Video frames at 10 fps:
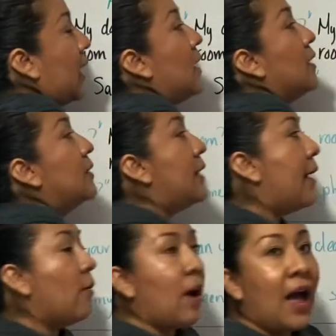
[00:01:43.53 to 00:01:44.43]

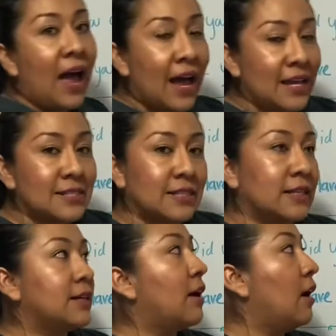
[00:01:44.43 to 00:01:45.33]
Now, ask,
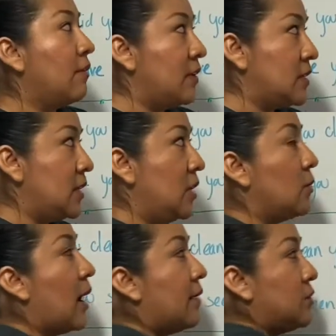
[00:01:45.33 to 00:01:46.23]
obviously you
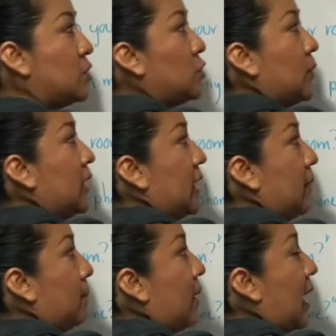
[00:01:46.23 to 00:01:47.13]
have to do it
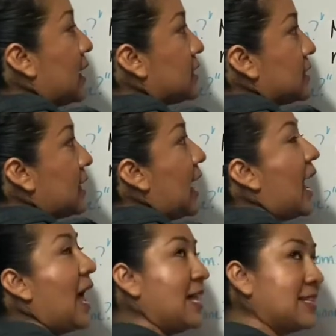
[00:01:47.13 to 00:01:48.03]
in past,
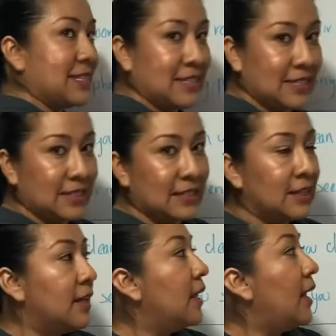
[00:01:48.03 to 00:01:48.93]
asked.
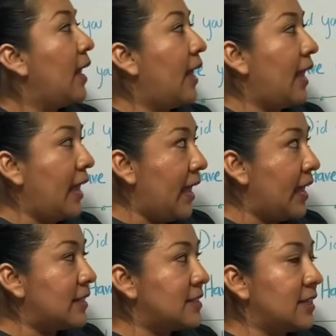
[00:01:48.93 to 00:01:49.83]

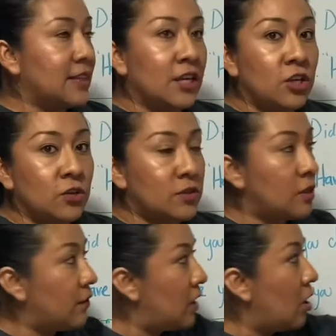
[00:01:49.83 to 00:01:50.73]
And the use
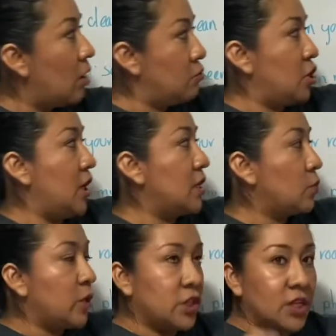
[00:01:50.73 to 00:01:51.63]
of an object,
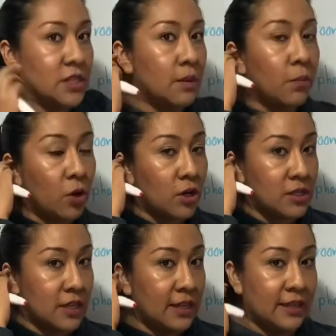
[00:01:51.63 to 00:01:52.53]
which is the
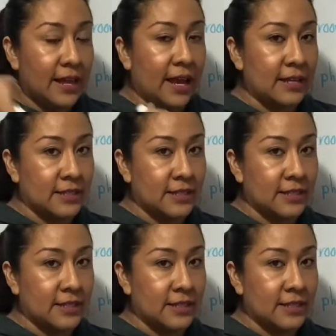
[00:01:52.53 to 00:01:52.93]
person that